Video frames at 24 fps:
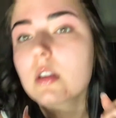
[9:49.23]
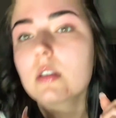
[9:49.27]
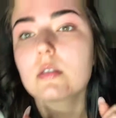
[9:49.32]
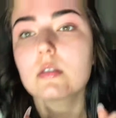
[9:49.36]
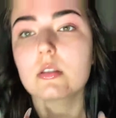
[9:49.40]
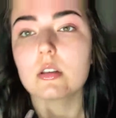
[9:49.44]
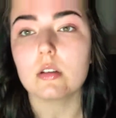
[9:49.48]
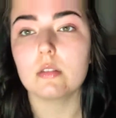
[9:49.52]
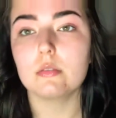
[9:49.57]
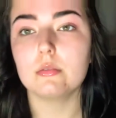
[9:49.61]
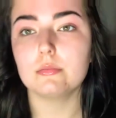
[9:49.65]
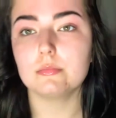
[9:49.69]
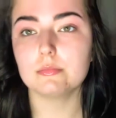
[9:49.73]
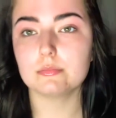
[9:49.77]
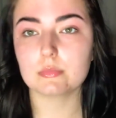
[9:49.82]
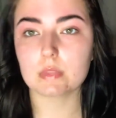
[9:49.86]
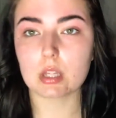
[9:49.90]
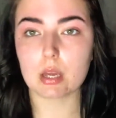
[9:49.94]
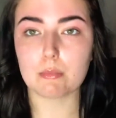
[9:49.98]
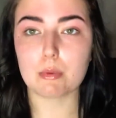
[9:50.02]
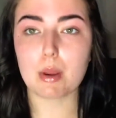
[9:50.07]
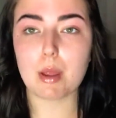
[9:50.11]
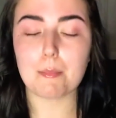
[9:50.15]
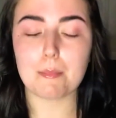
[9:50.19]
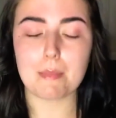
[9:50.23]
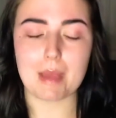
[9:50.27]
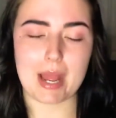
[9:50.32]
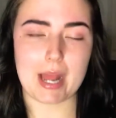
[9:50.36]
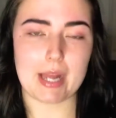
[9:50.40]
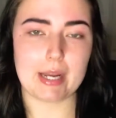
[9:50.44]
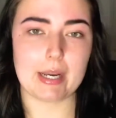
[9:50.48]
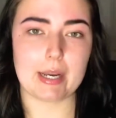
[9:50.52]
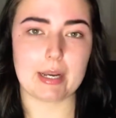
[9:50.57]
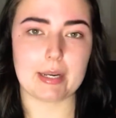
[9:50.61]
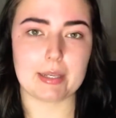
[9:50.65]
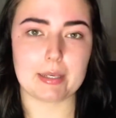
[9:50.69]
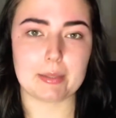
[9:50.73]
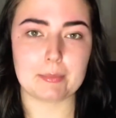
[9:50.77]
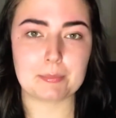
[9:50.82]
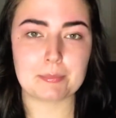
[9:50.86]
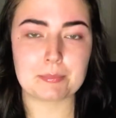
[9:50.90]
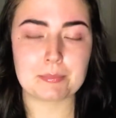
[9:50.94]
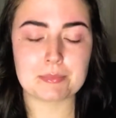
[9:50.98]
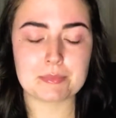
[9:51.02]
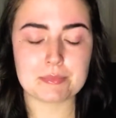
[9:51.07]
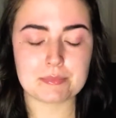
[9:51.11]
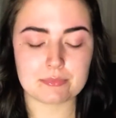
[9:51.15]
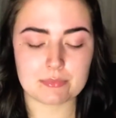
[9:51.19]
So I'm not mad at it.
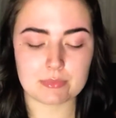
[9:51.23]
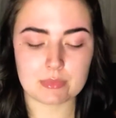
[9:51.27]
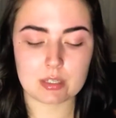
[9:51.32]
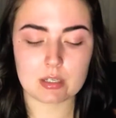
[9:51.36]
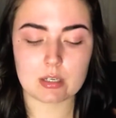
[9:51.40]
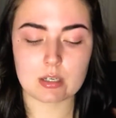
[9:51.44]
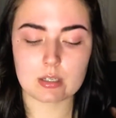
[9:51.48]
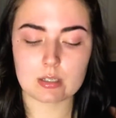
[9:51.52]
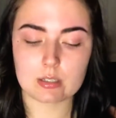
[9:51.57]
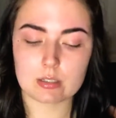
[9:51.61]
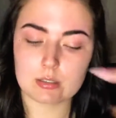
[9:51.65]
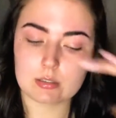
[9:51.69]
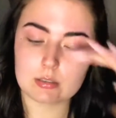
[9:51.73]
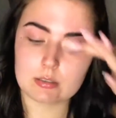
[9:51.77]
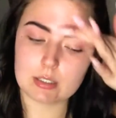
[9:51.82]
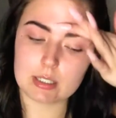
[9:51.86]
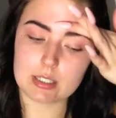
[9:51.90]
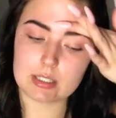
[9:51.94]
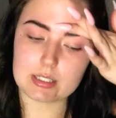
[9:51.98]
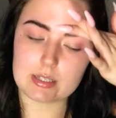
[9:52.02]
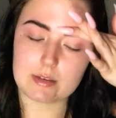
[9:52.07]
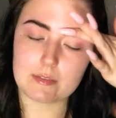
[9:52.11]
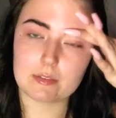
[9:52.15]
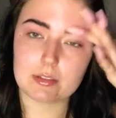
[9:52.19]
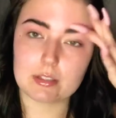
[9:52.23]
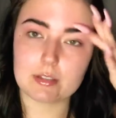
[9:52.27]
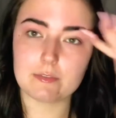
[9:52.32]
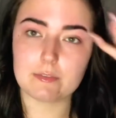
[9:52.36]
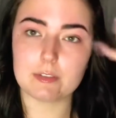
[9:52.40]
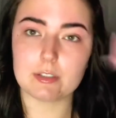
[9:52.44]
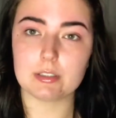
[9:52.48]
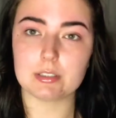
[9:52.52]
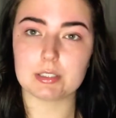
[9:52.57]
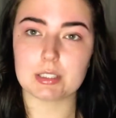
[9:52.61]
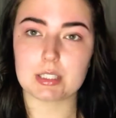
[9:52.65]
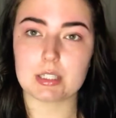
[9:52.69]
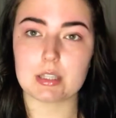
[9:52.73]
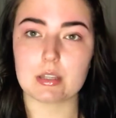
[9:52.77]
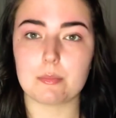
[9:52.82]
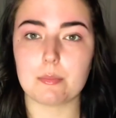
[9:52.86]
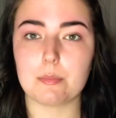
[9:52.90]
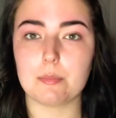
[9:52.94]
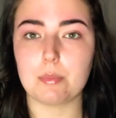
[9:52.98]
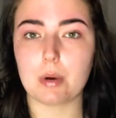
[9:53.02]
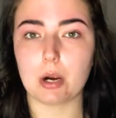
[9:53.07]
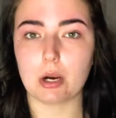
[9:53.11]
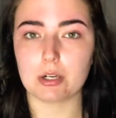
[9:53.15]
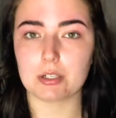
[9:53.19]
It definitely filled in the
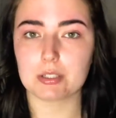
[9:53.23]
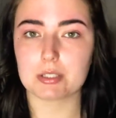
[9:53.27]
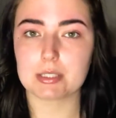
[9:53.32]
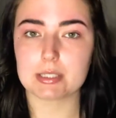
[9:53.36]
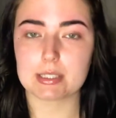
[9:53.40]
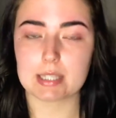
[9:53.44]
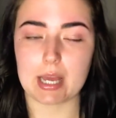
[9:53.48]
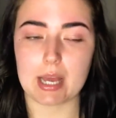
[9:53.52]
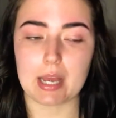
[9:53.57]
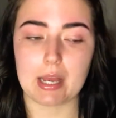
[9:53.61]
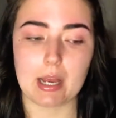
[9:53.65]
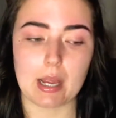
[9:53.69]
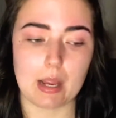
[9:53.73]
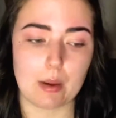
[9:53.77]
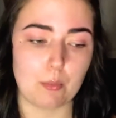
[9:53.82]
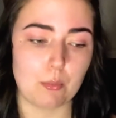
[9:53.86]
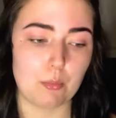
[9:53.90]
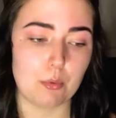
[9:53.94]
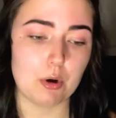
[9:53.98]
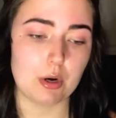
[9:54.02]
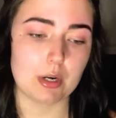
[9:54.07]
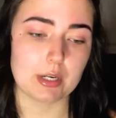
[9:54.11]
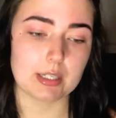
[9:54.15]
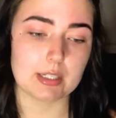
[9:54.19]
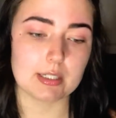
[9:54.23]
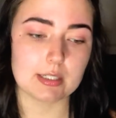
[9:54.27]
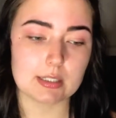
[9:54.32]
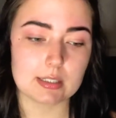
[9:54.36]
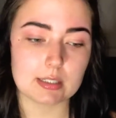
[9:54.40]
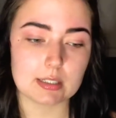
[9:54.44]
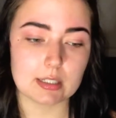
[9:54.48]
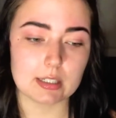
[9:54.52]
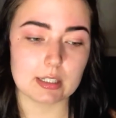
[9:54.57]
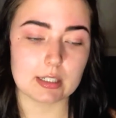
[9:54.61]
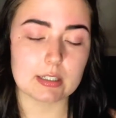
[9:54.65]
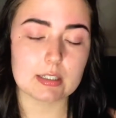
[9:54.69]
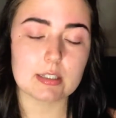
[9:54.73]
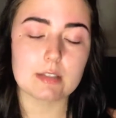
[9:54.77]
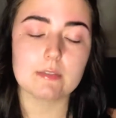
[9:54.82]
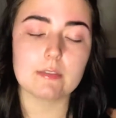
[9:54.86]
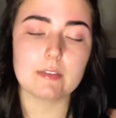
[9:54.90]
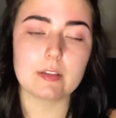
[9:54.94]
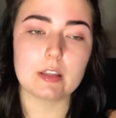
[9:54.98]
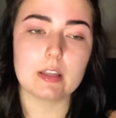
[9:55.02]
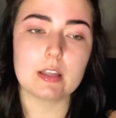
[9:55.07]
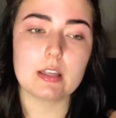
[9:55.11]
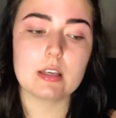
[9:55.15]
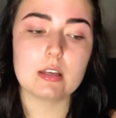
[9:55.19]
parts that I wanted it to
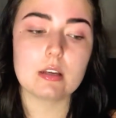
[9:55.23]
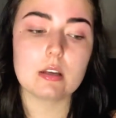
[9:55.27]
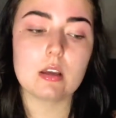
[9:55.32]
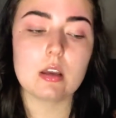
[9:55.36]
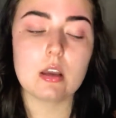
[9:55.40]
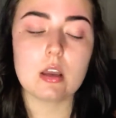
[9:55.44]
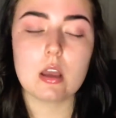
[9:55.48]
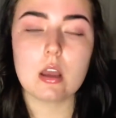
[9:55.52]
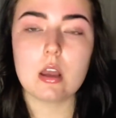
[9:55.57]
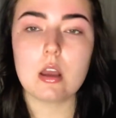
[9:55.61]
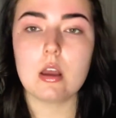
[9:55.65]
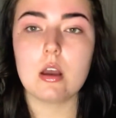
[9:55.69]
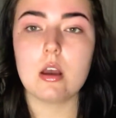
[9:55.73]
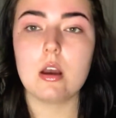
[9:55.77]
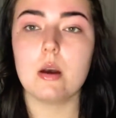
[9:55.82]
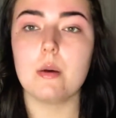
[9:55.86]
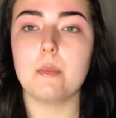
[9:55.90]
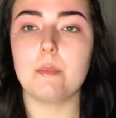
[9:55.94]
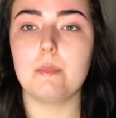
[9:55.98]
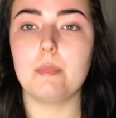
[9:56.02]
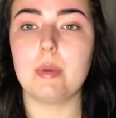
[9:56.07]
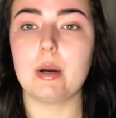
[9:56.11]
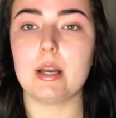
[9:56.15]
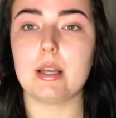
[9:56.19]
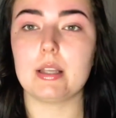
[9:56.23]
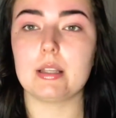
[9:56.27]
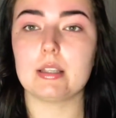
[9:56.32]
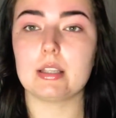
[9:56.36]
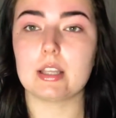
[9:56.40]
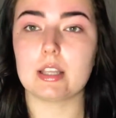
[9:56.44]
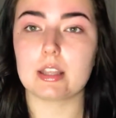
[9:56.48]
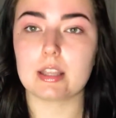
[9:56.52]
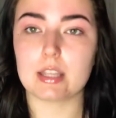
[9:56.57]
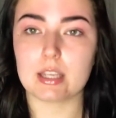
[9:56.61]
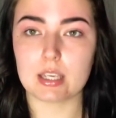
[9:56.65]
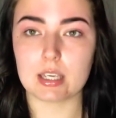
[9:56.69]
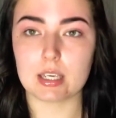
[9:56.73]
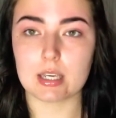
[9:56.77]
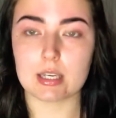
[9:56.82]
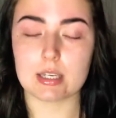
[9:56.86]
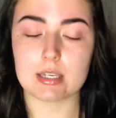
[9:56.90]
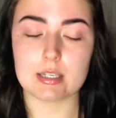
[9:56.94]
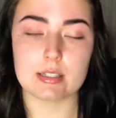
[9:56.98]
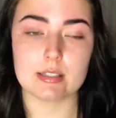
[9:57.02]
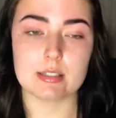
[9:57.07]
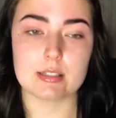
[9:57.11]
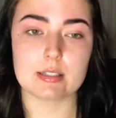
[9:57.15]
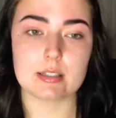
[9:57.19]
fill in, but the thing
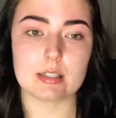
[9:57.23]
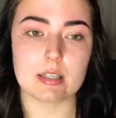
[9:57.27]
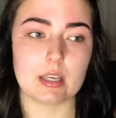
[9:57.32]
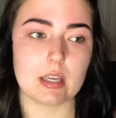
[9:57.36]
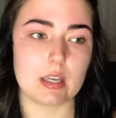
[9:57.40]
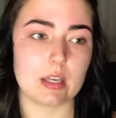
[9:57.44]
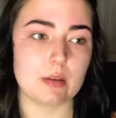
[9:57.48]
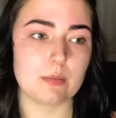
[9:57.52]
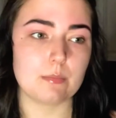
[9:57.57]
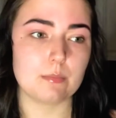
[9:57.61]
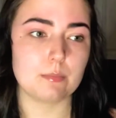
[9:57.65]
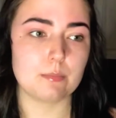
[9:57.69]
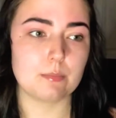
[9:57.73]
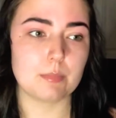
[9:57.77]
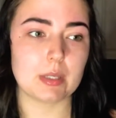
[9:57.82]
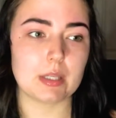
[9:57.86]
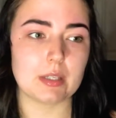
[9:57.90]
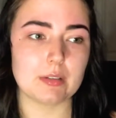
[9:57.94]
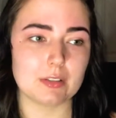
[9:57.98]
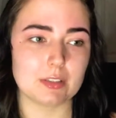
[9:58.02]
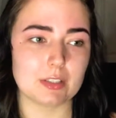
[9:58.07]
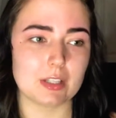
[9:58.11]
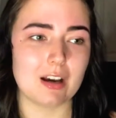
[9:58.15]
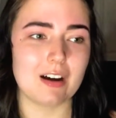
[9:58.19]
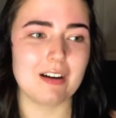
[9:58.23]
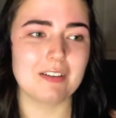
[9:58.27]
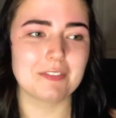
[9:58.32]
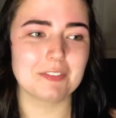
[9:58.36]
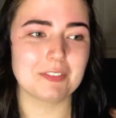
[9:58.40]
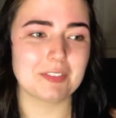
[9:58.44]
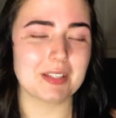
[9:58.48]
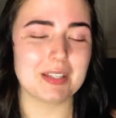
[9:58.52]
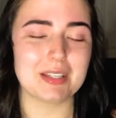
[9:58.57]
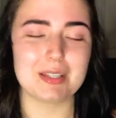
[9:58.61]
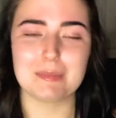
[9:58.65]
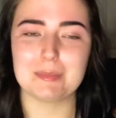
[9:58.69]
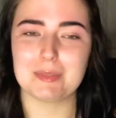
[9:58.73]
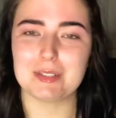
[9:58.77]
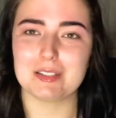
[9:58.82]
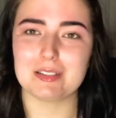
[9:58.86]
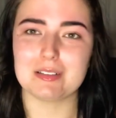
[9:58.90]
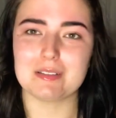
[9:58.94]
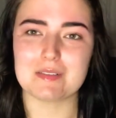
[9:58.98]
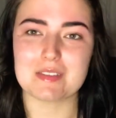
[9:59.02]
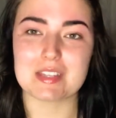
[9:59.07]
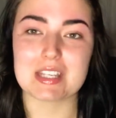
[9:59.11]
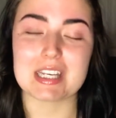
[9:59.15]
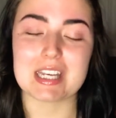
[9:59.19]
is, it peeled off in the middle
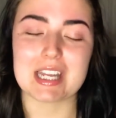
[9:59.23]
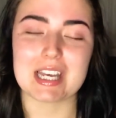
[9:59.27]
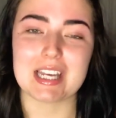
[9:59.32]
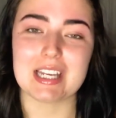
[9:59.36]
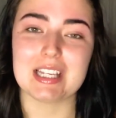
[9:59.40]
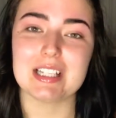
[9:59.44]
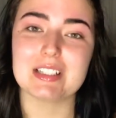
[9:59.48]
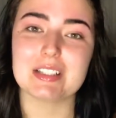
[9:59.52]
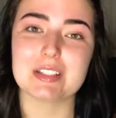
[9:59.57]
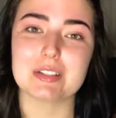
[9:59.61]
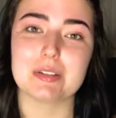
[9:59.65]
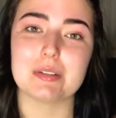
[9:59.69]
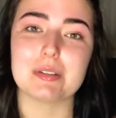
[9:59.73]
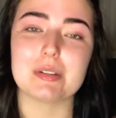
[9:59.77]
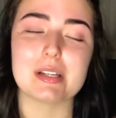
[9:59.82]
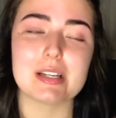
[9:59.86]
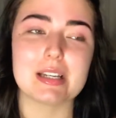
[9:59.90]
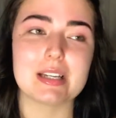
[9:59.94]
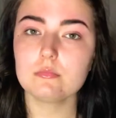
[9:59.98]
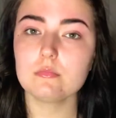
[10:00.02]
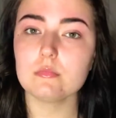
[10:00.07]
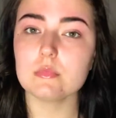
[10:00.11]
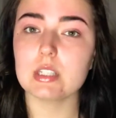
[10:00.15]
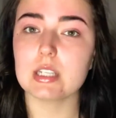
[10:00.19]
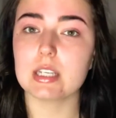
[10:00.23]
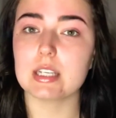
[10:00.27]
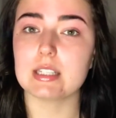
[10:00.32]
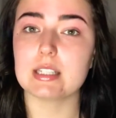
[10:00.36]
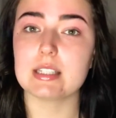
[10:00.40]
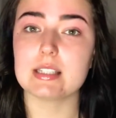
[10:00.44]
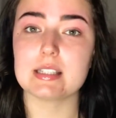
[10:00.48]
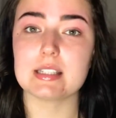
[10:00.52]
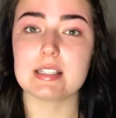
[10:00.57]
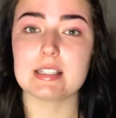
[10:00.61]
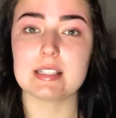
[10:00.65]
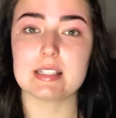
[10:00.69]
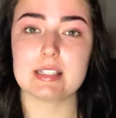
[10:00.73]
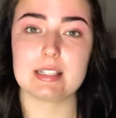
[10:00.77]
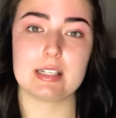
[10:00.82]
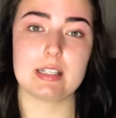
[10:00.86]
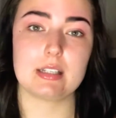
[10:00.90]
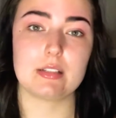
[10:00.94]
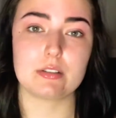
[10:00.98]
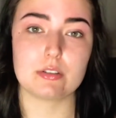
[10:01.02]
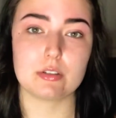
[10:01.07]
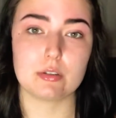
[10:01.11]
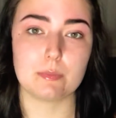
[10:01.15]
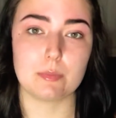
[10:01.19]
of the night, so it doesn't
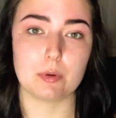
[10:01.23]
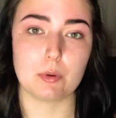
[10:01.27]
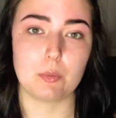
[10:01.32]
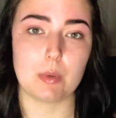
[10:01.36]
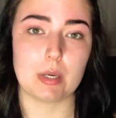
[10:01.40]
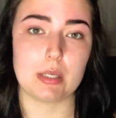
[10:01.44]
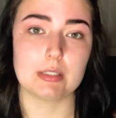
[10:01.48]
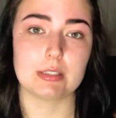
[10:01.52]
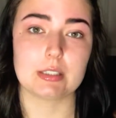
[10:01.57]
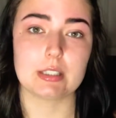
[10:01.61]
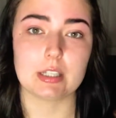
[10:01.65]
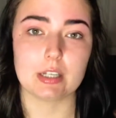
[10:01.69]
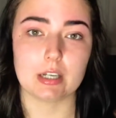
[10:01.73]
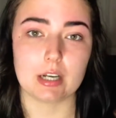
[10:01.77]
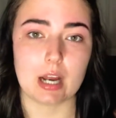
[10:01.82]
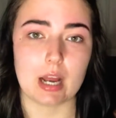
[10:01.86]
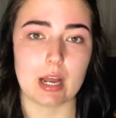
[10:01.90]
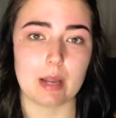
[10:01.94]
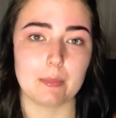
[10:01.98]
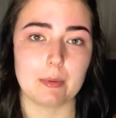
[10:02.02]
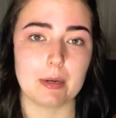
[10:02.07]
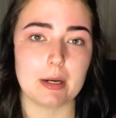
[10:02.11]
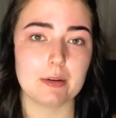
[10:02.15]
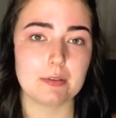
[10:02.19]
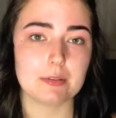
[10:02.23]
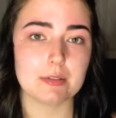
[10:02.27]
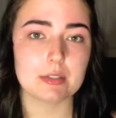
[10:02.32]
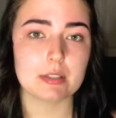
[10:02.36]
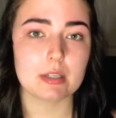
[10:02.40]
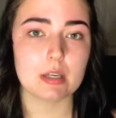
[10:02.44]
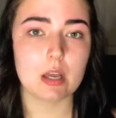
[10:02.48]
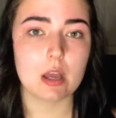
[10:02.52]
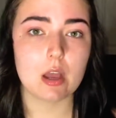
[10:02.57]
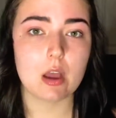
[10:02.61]
stick super well to your eyebrows.